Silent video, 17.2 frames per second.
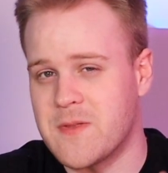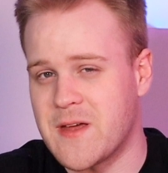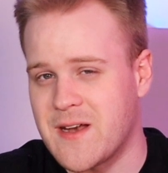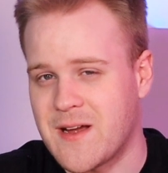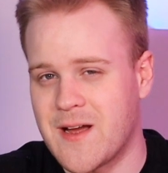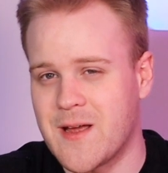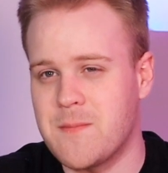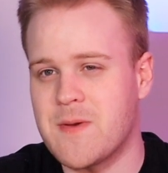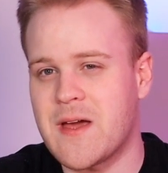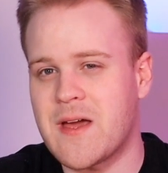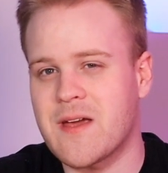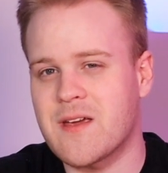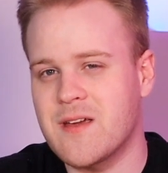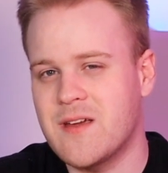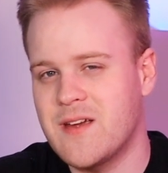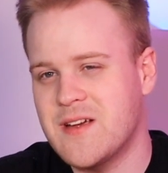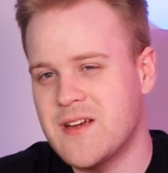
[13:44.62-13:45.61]
that iMac
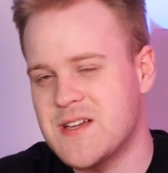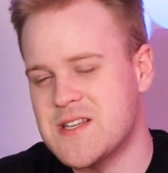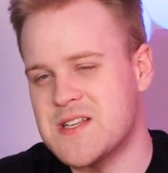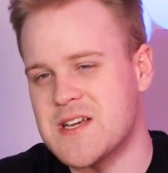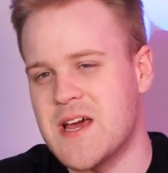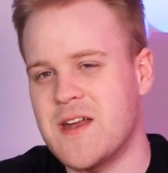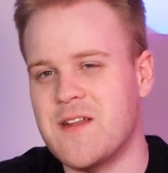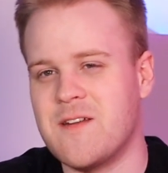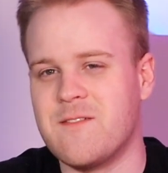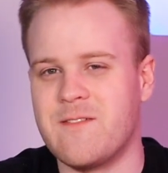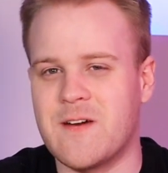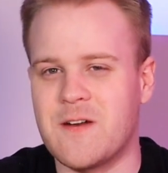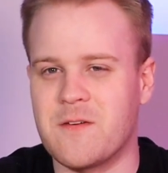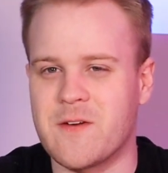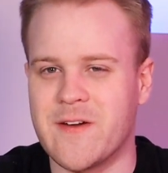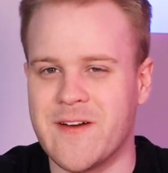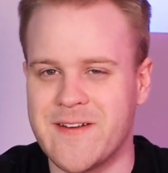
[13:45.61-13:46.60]
to edit in
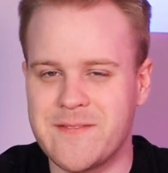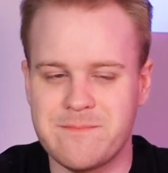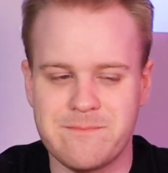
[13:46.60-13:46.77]
Final Cut.